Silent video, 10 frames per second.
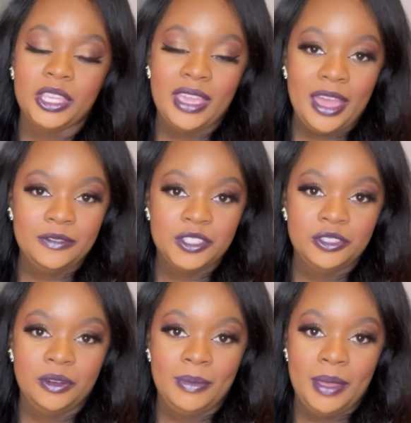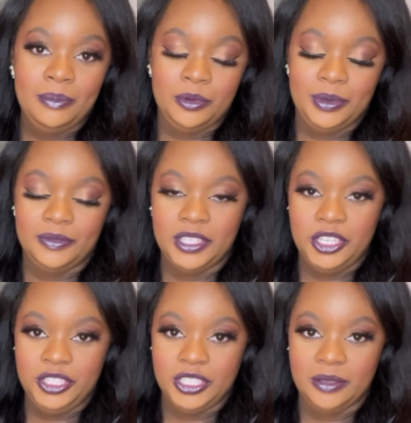you have to remember with the
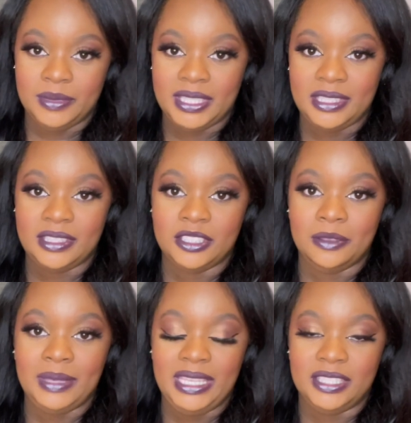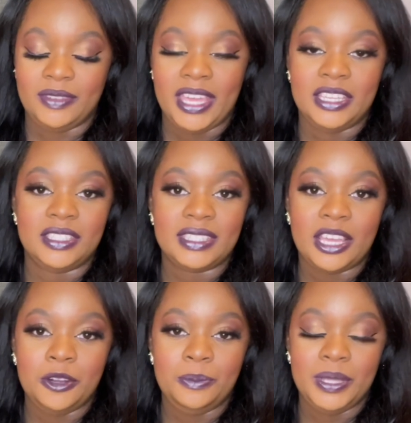NuDerm system is that it's
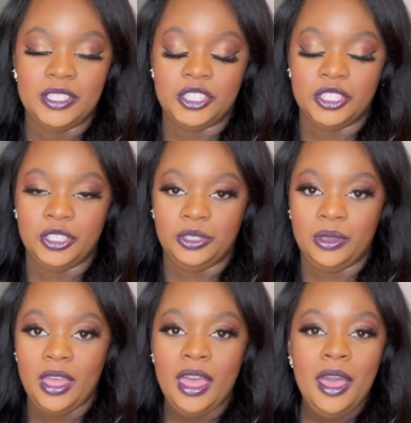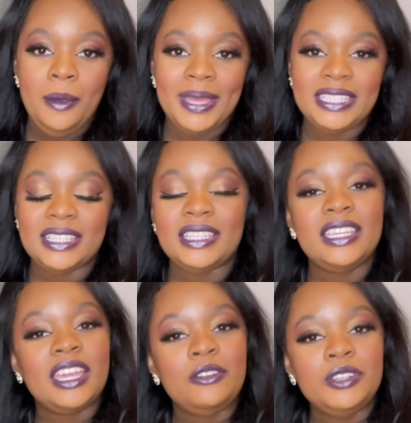helping to basically
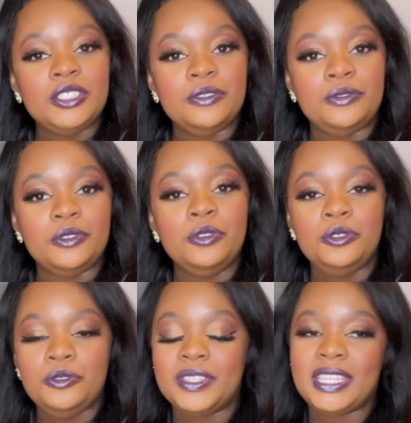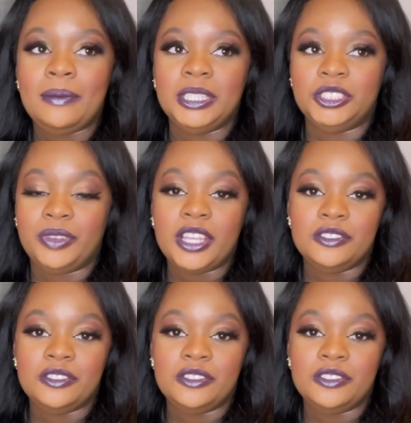get rid of all the damage that your